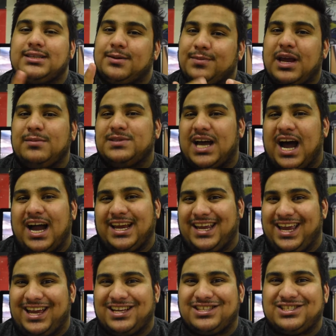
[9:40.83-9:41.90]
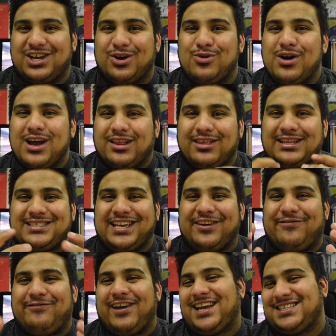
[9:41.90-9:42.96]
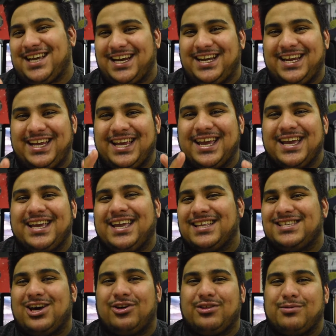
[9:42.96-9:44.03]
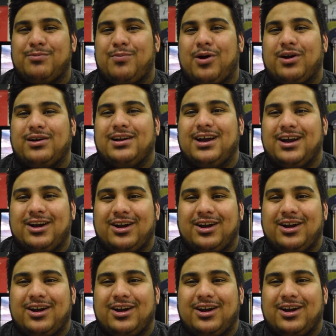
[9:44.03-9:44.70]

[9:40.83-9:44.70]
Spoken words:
Sometimes I can't. So let's see if Face ID can tell them apart.